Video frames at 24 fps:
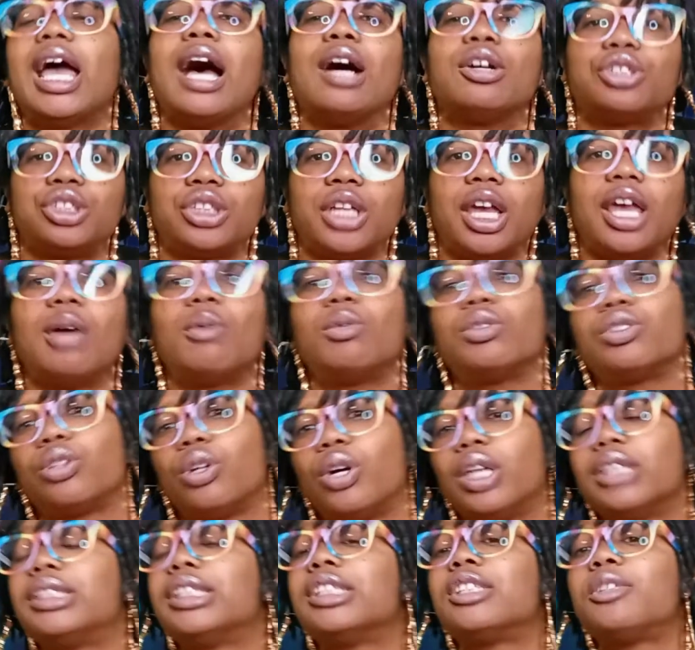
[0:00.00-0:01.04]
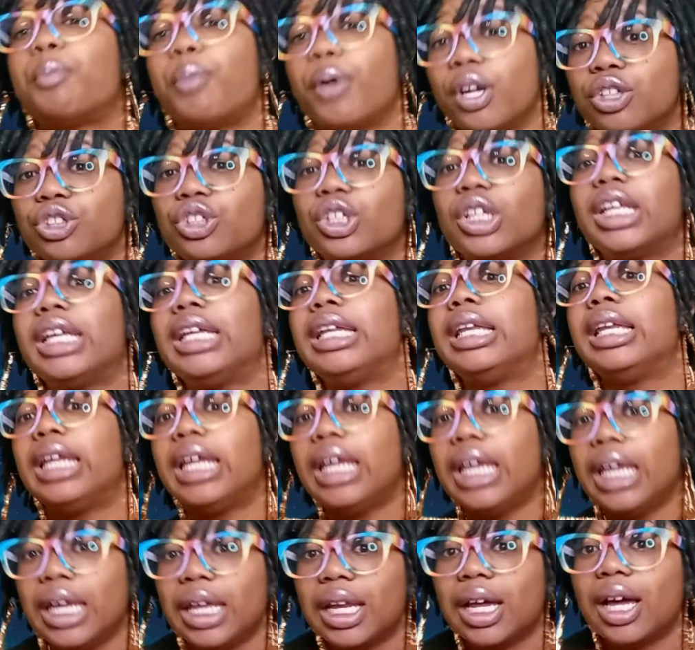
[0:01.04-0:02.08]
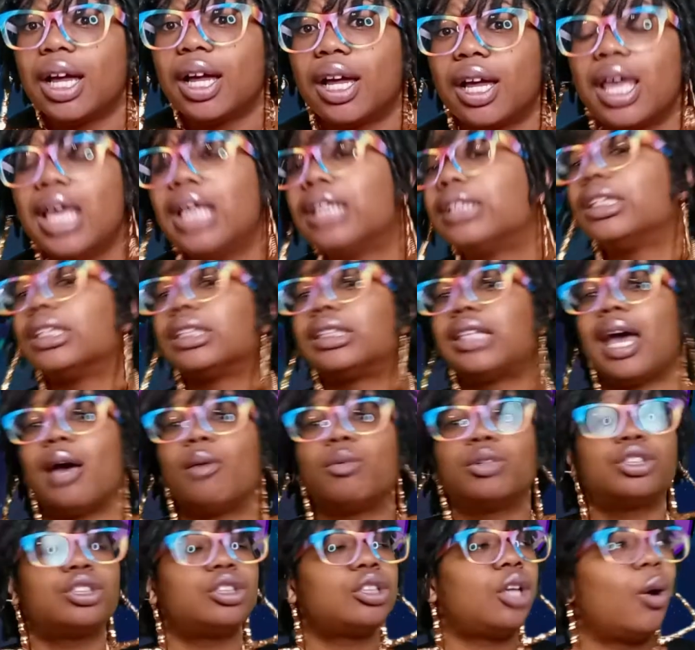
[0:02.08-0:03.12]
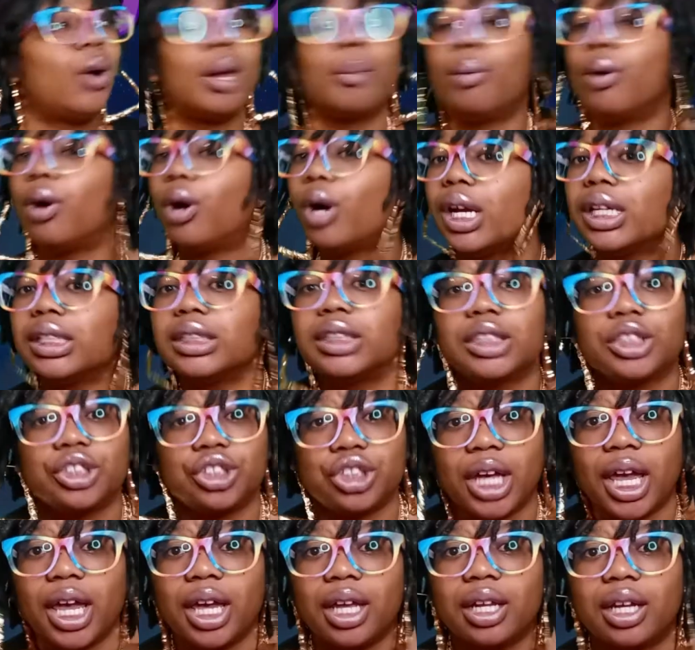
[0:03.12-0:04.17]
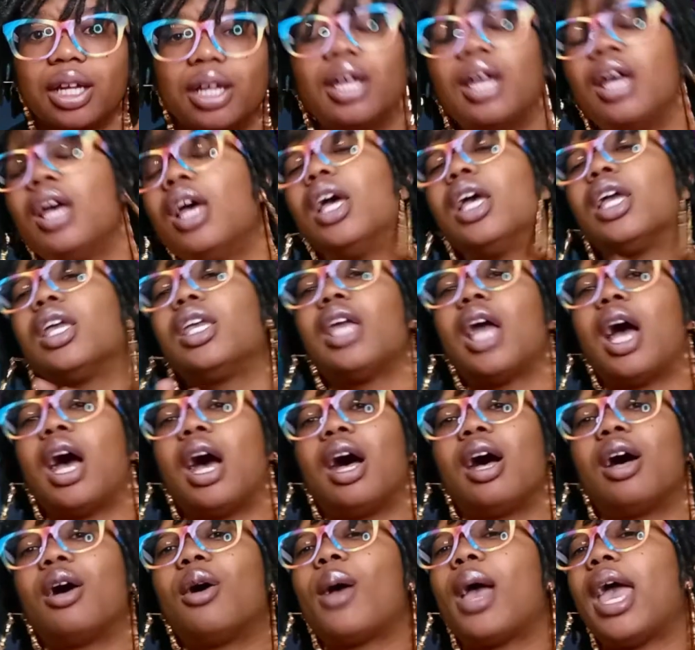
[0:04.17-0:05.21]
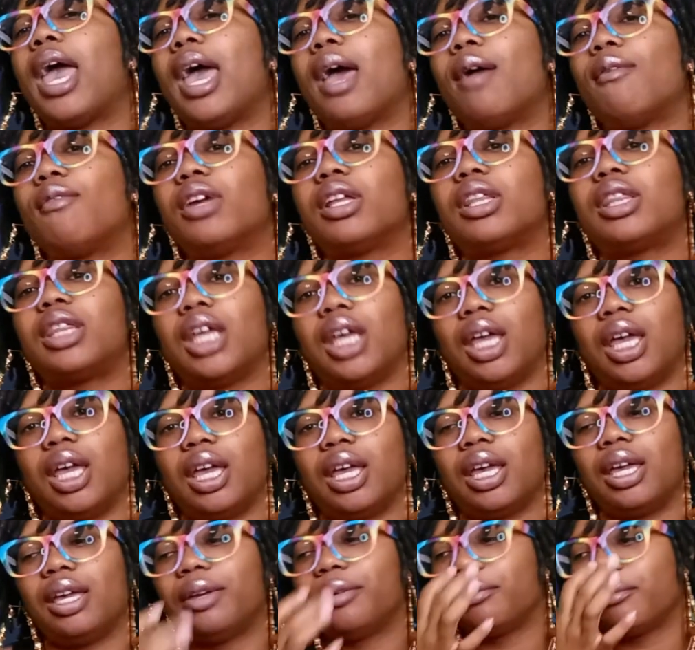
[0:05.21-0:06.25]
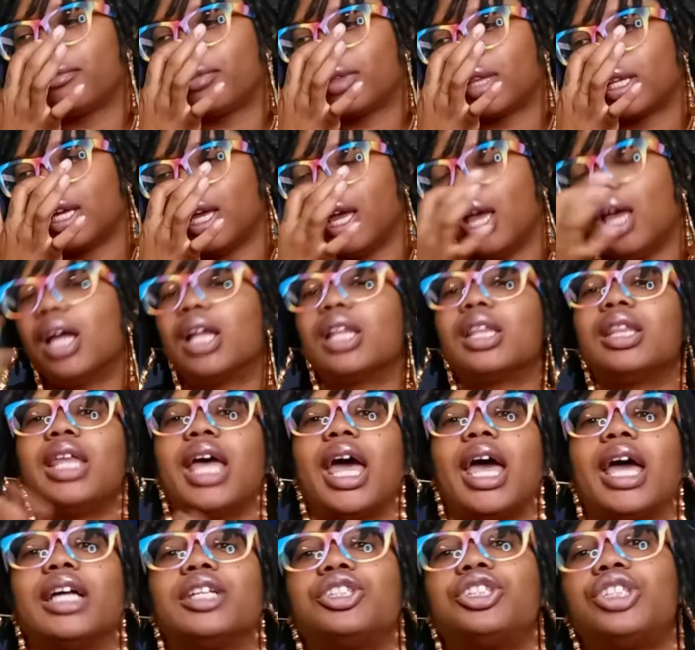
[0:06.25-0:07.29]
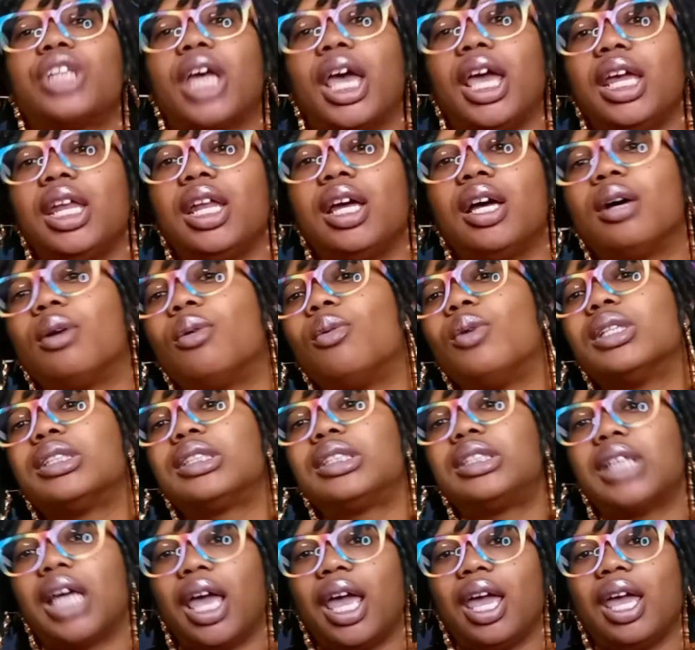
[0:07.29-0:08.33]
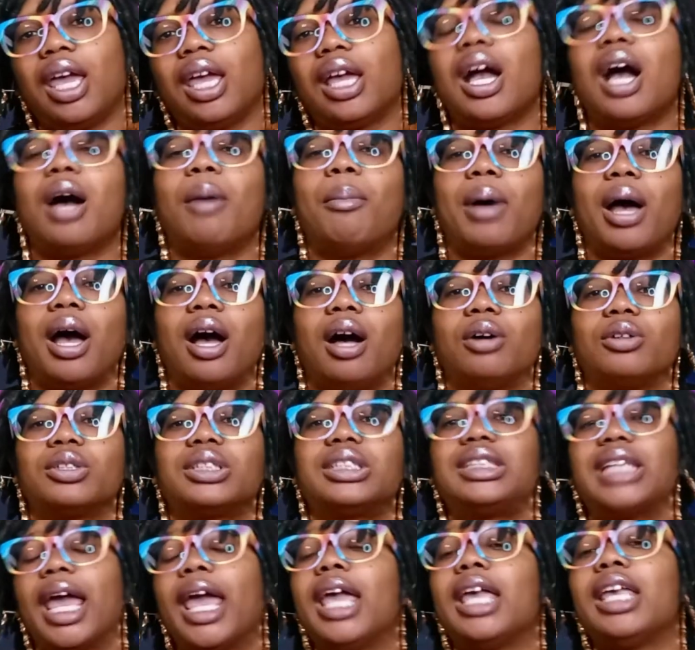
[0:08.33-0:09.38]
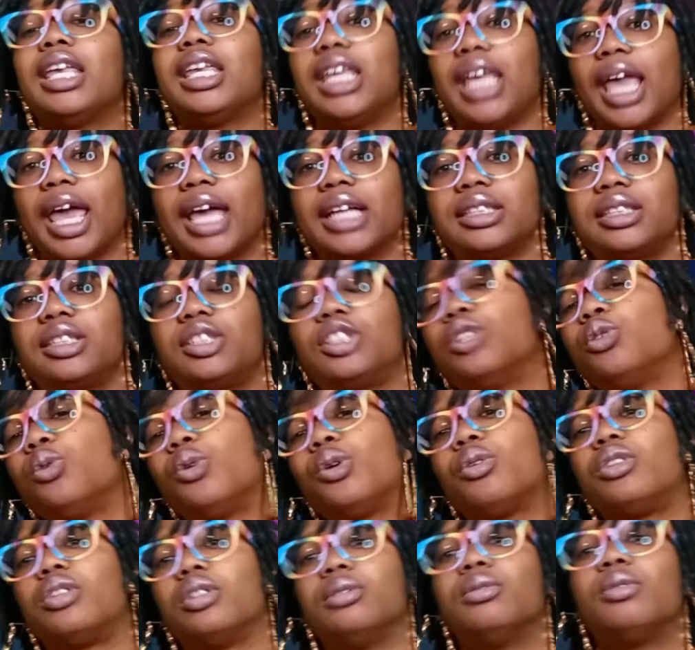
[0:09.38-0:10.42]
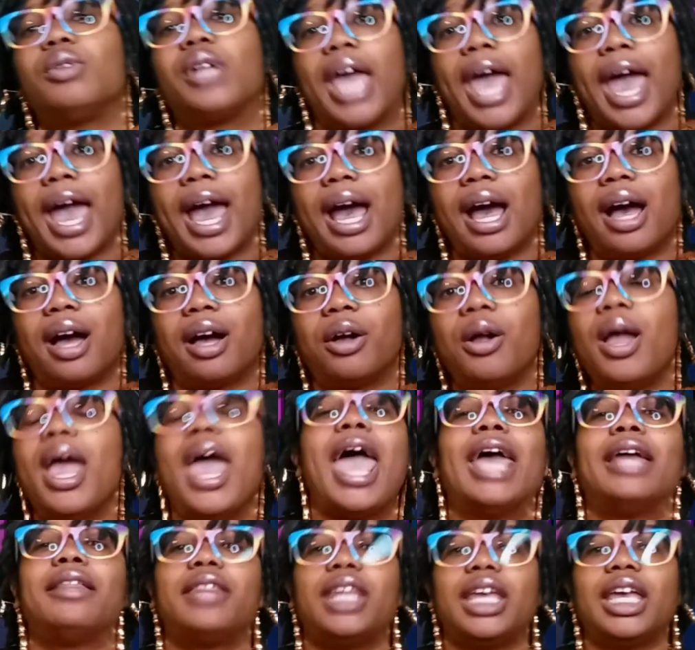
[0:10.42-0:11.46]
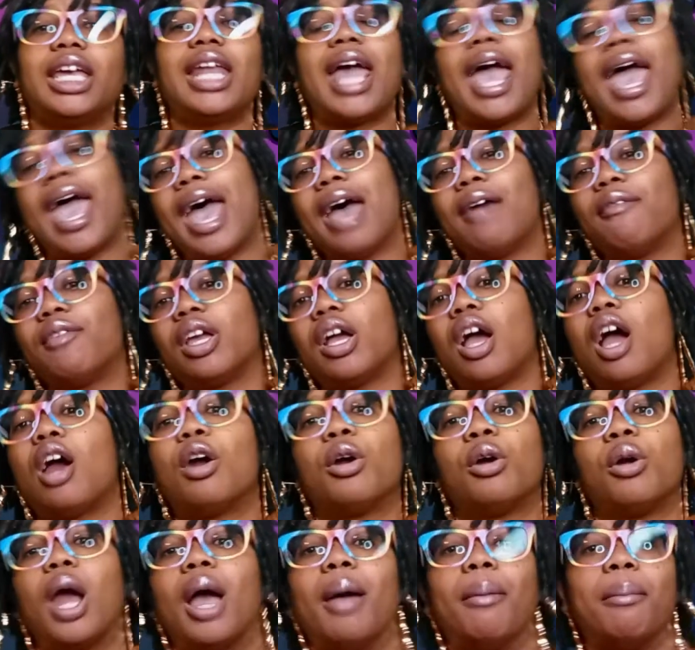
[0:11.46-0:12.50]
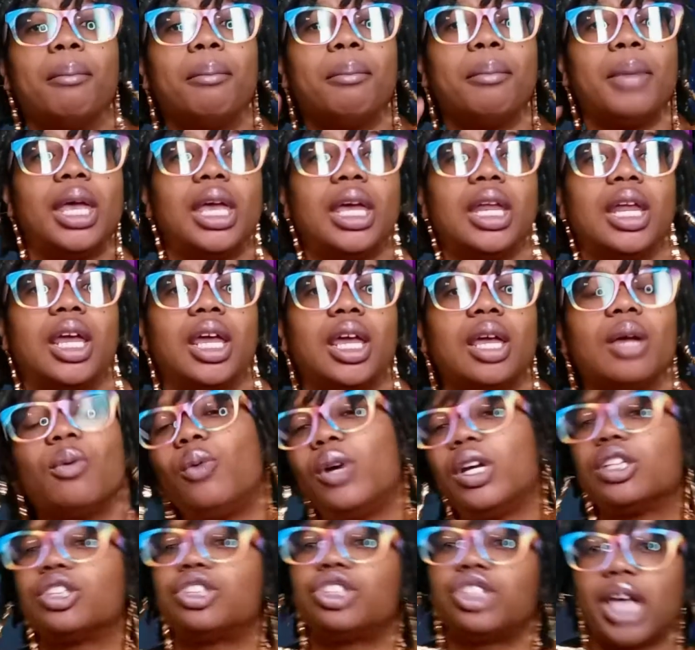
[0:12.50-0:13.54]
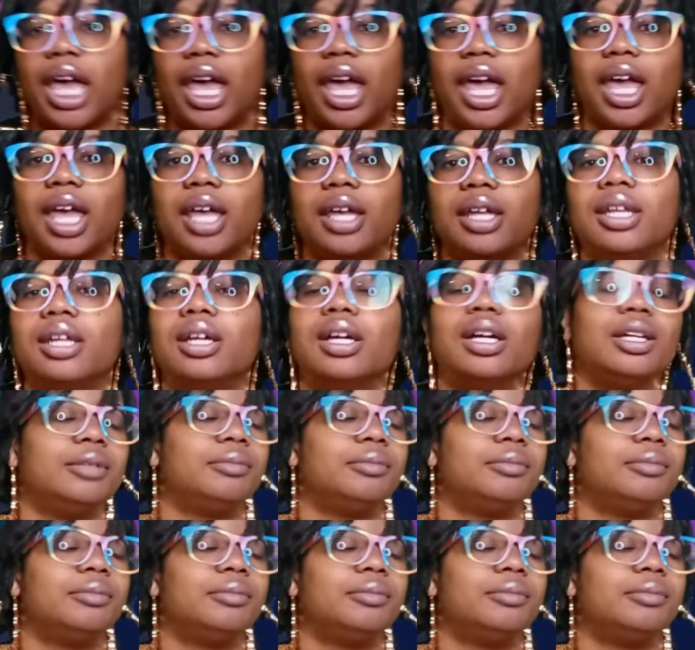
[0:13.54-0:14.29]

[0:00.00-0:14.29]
how Shane was going to spiritually lead her since that was so important to Shayna. Y'all, everything that Shayna was saying about saying yes to, to Cal and then having her meeting with Shane,